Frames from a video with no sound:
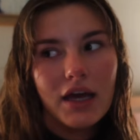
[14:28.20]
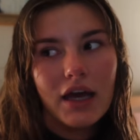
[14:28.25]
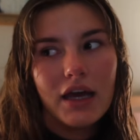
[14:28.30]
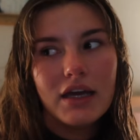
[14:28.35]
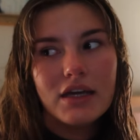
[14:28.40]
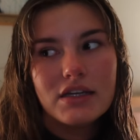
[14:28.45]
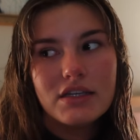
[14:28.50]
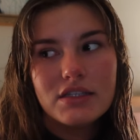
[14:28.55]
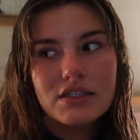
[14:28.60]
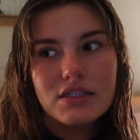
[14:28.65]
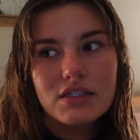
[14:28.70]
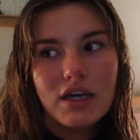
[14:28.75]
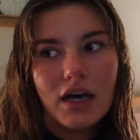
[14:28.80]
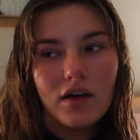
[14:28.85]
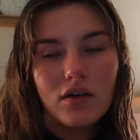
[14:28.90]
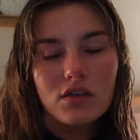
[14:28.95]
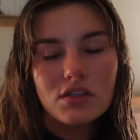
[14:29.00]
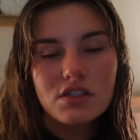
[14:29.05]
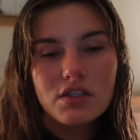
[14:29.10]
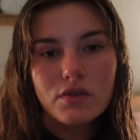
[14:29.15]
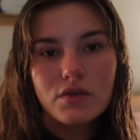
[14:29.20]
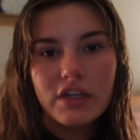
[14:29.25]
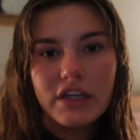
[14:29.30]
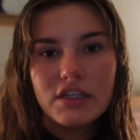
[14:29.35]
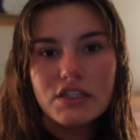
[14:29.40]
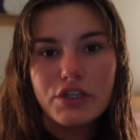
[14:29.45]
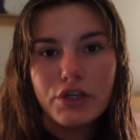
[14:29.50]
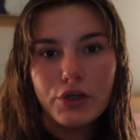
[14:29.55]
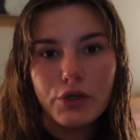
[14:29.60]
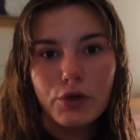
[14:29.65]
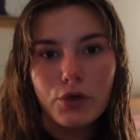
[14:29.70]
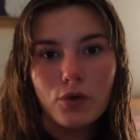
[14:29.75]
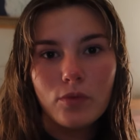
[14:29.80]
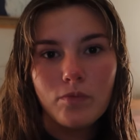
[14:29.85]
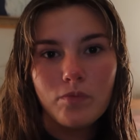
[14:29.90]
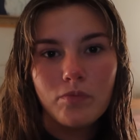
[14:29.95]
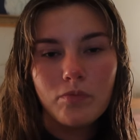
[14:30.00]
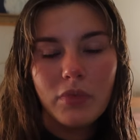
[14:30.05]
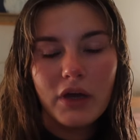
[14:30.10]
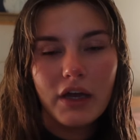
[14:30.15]
And I also need to
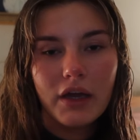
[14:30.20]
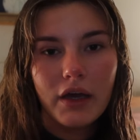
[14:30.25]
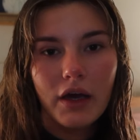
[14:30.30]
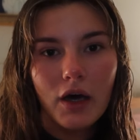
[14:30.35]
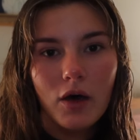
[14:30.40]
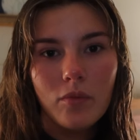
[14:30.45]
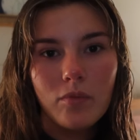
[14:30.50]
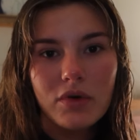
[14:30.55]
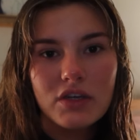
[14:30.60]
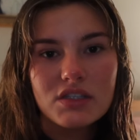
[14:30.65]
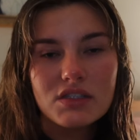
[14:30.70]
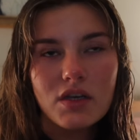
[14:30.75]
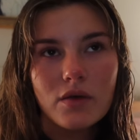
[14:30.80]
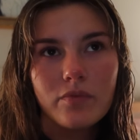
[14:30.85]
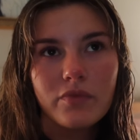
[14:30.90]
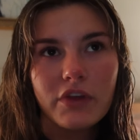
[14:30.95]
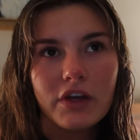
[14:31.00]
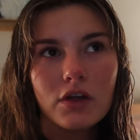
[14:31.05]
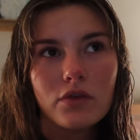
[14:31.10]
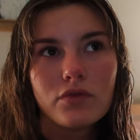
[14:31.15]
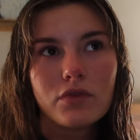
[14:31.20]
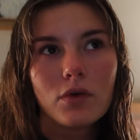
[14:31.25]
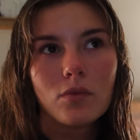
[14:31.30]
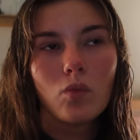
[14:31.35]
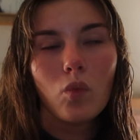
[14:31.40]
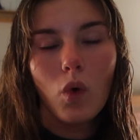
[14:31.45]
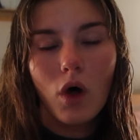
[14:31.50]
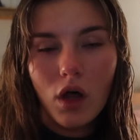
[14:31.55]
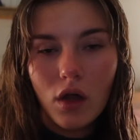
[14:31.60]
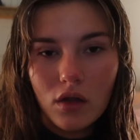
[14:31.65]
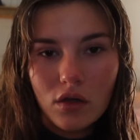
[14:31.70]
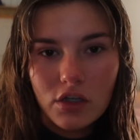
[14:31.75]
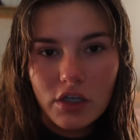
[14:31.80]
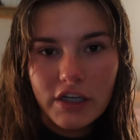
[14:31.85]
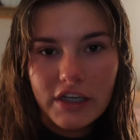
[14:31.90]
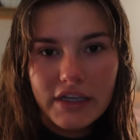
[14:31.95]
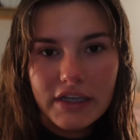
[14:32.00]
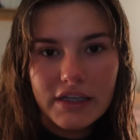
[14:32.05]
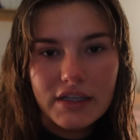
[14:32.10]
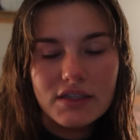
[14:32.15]
pick up something from
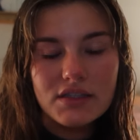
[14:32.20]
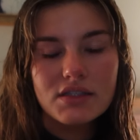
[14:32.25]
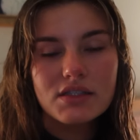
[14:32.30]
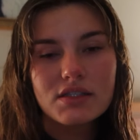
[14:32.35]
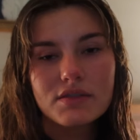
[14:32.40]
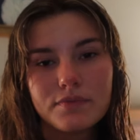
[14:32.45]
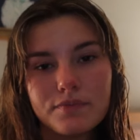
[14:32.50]
Walgreens.